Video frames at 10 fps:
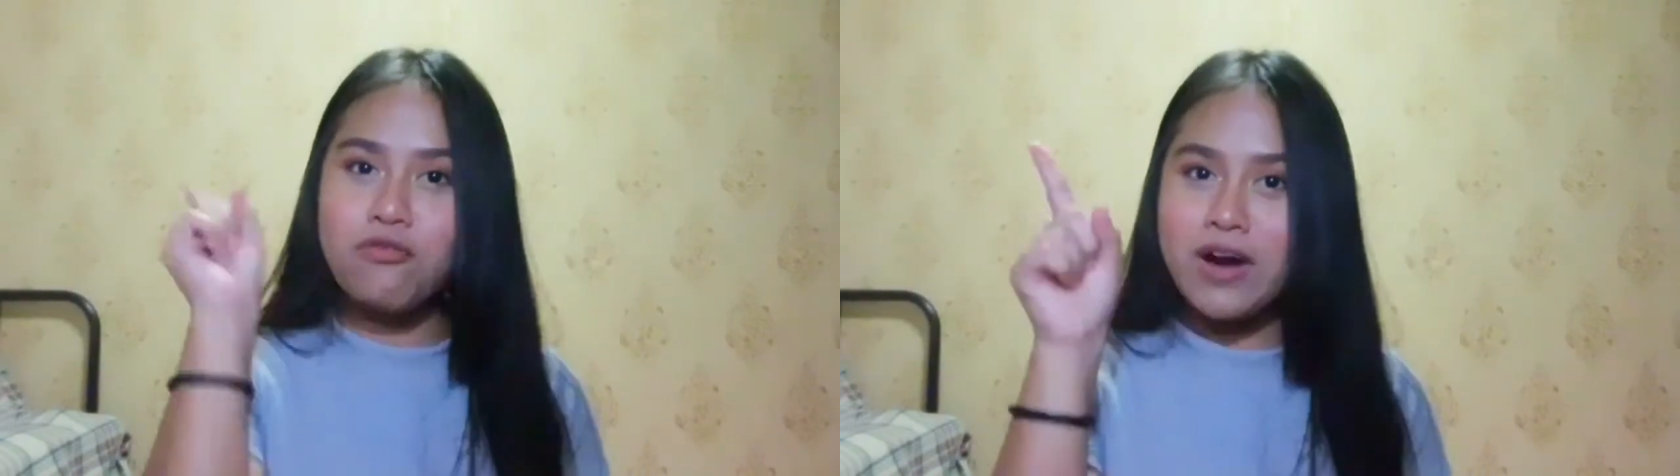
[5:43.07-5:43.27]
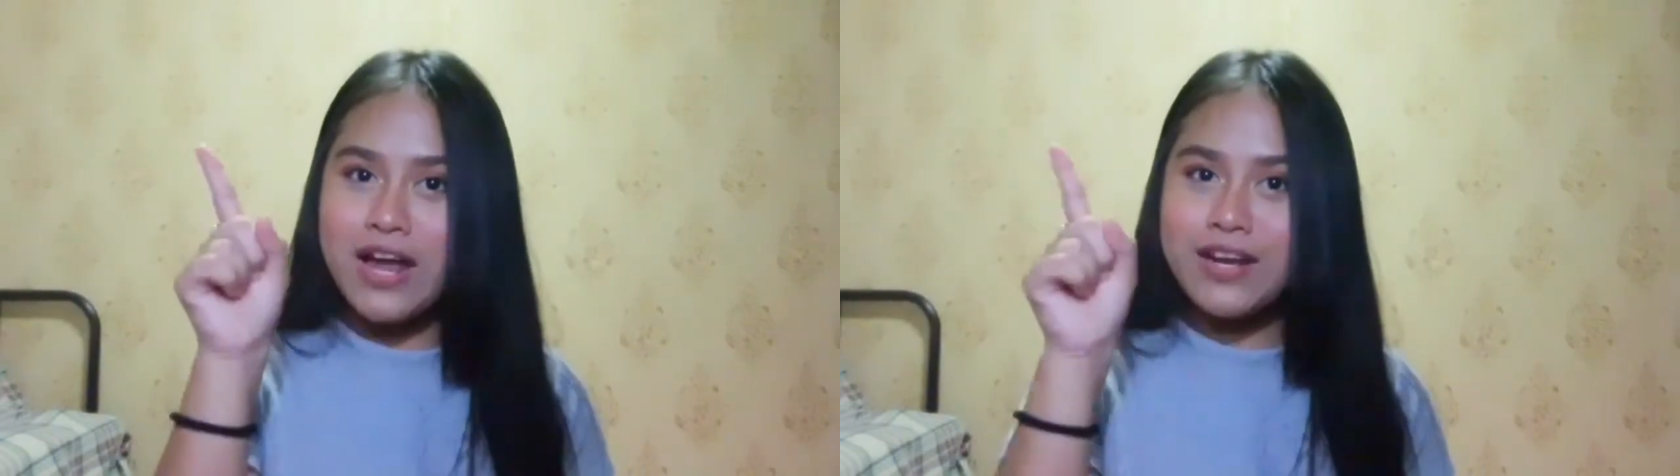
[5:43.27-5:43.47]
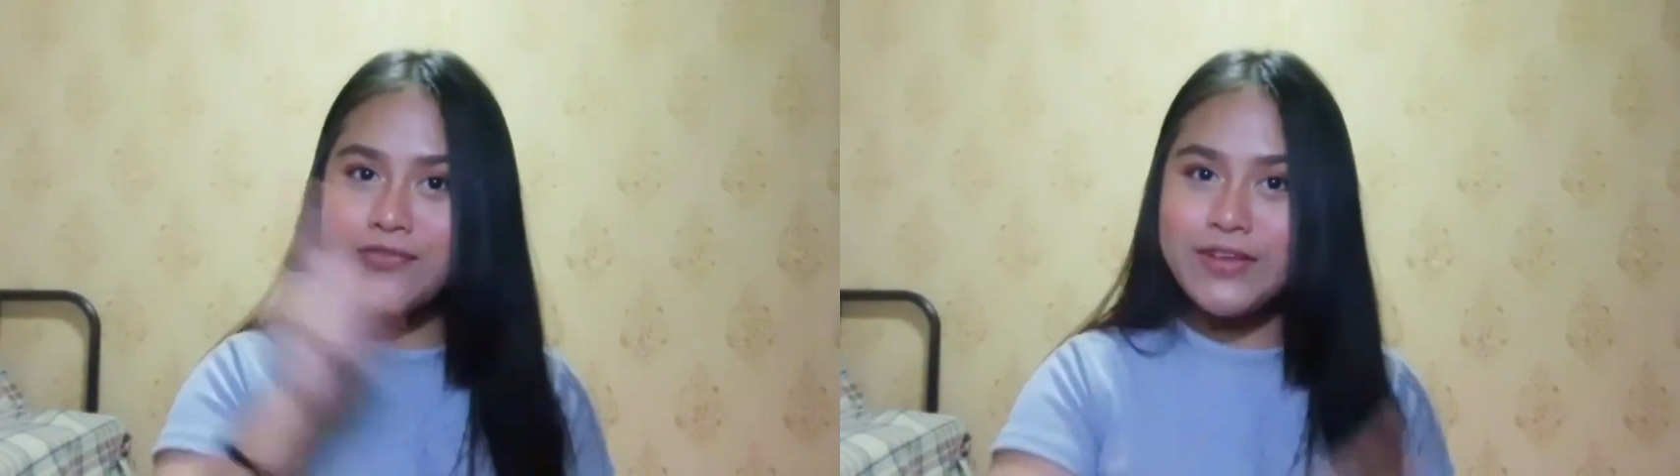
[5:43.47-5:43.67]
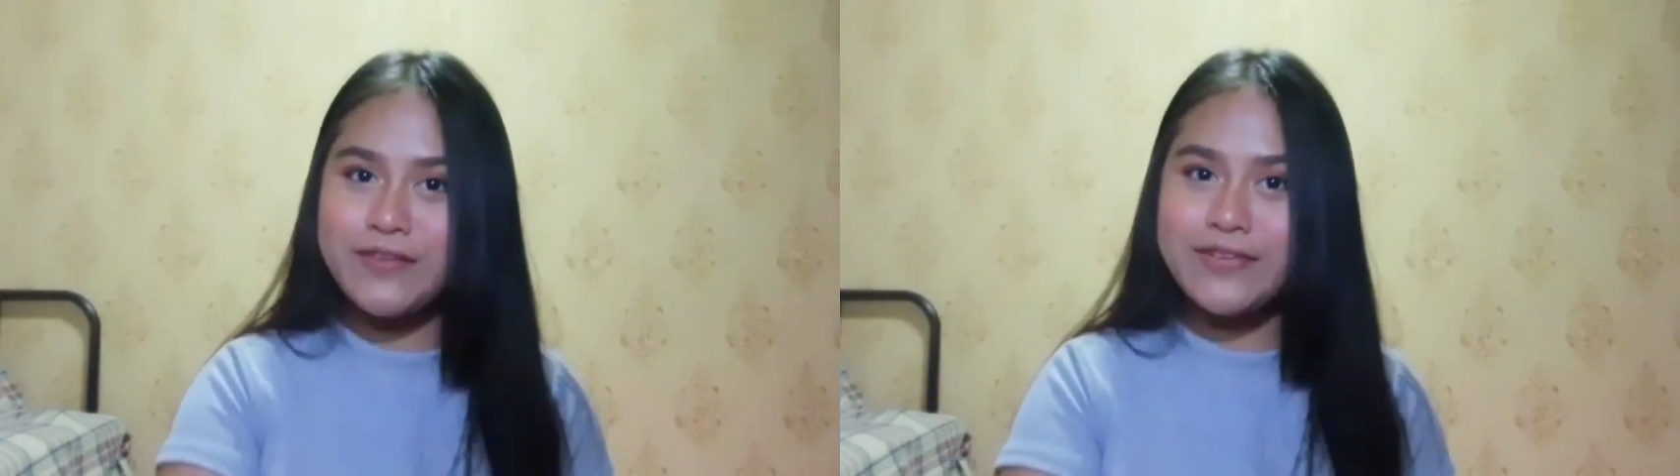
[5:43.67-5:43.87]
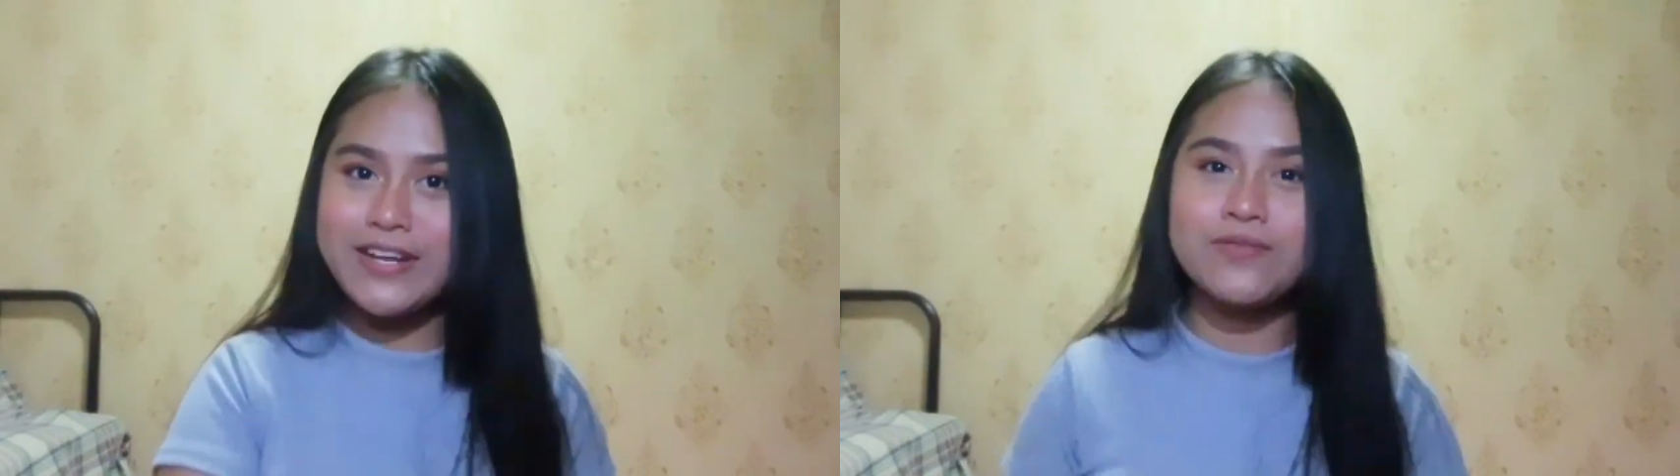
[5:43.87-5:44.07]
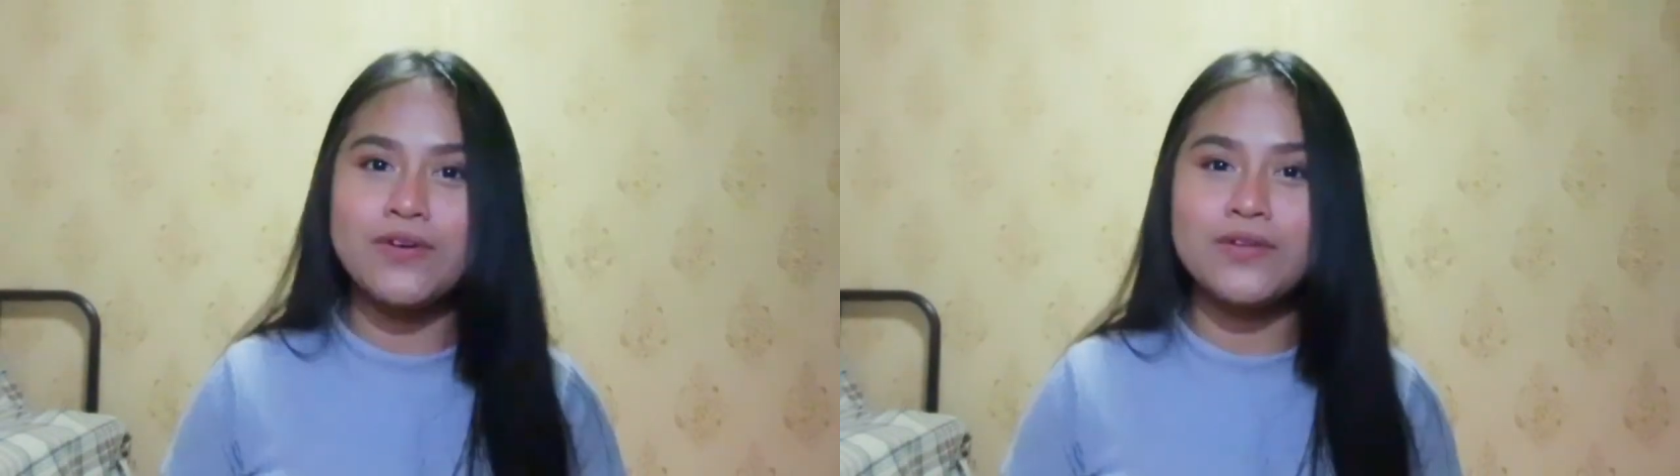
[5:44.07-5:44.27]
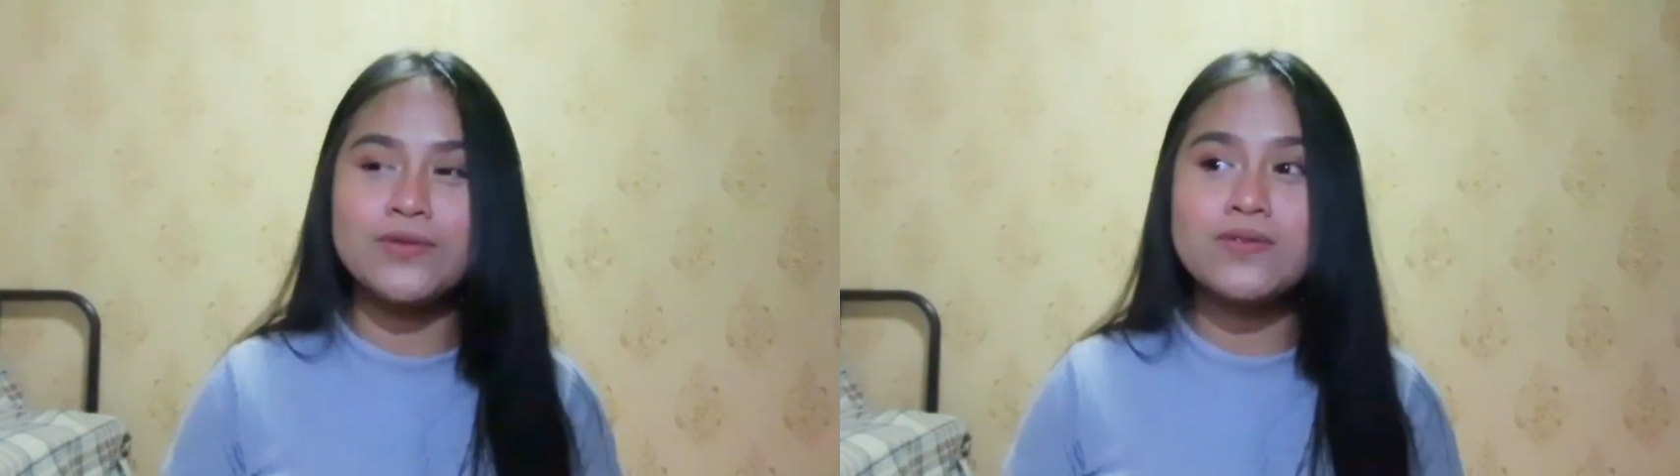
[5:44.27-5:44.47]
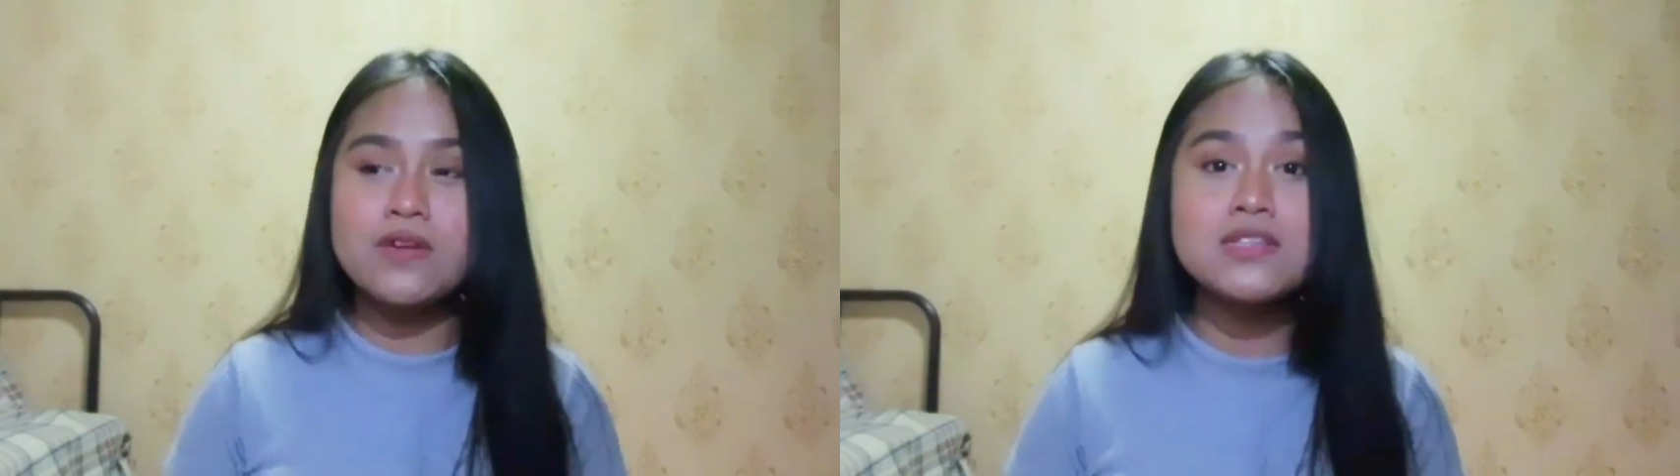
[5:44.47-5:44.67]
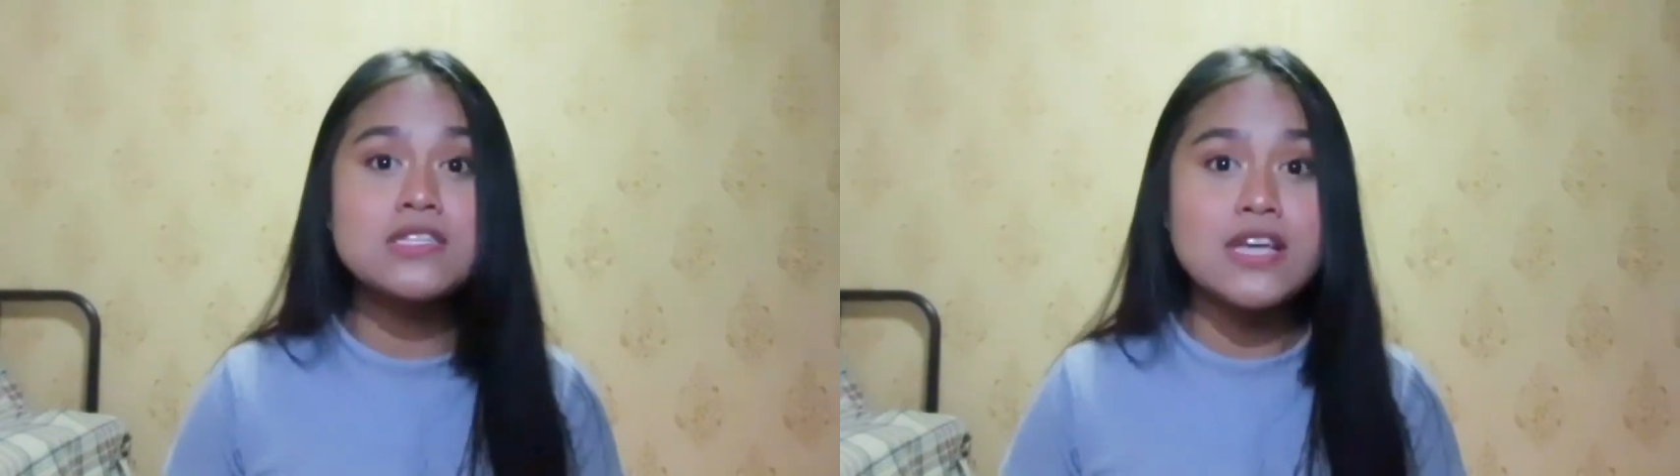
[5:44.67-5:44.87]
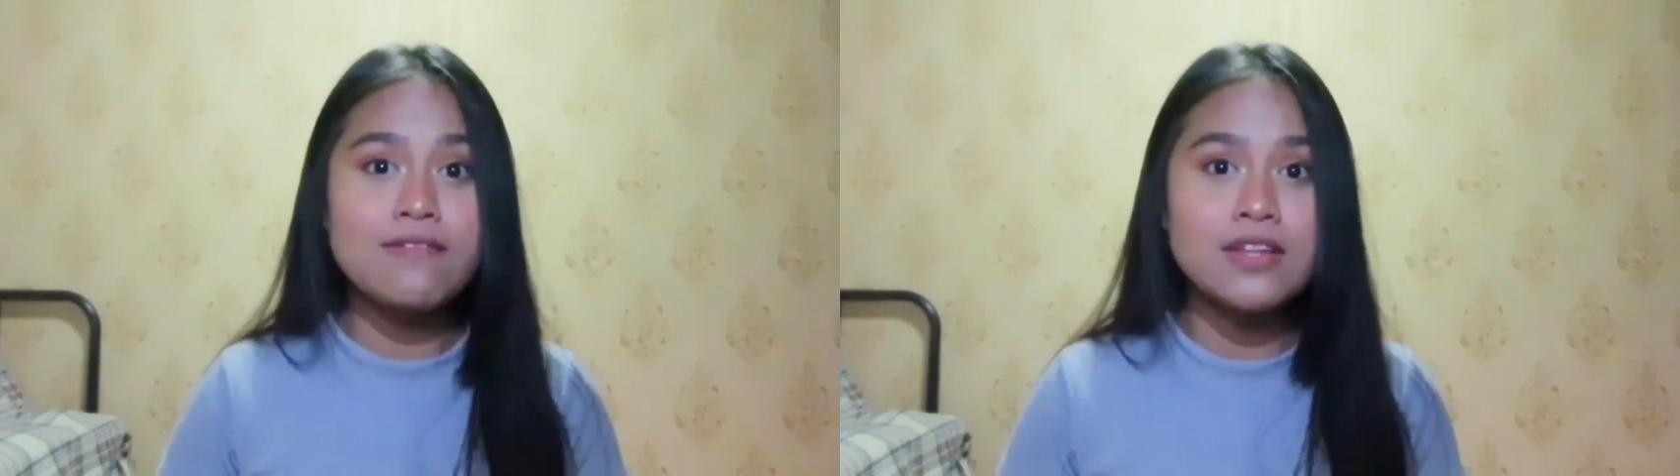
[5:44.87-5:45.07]
one favorite for
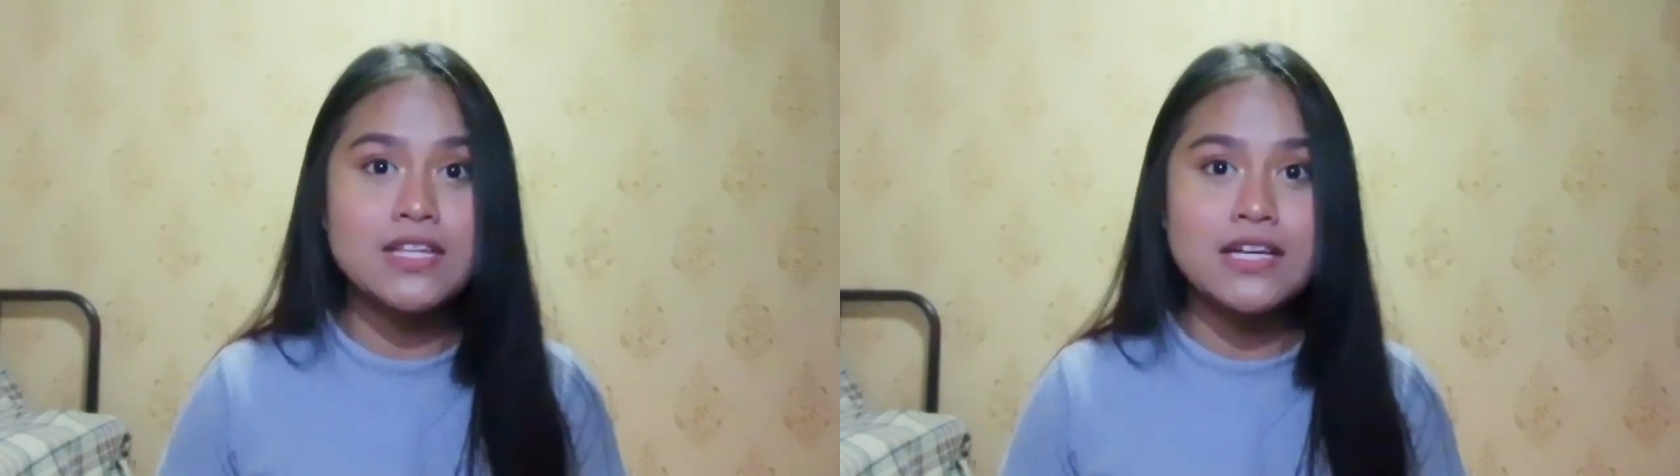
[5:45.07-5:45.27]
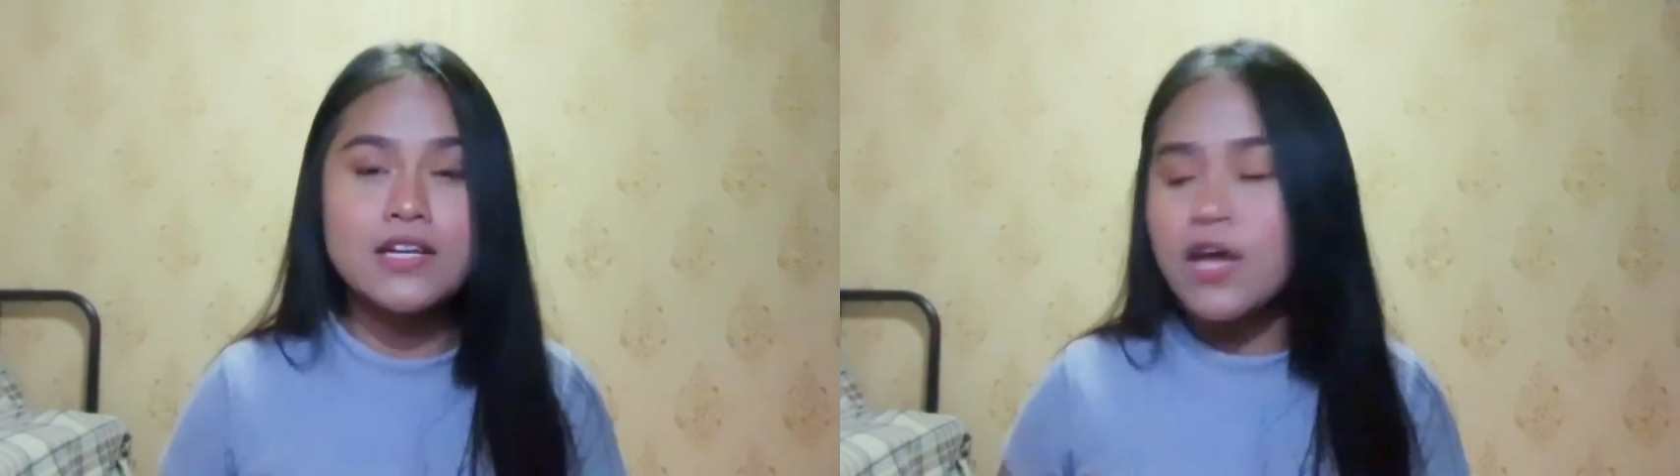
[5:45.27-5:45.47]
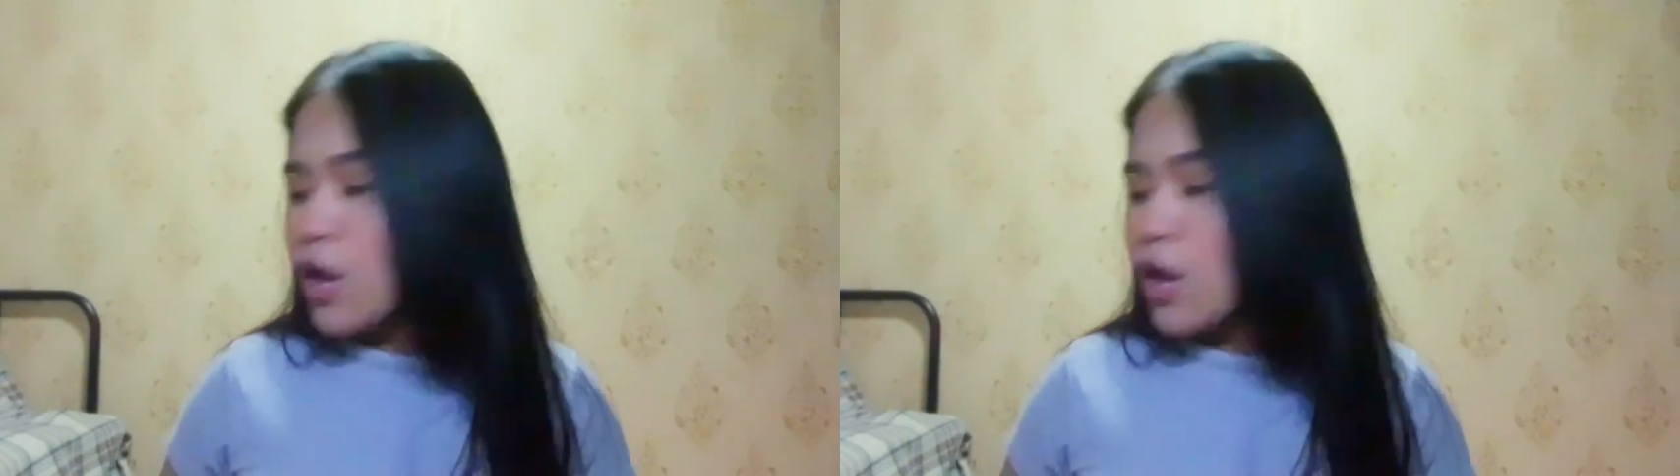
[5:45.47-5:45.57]
2017,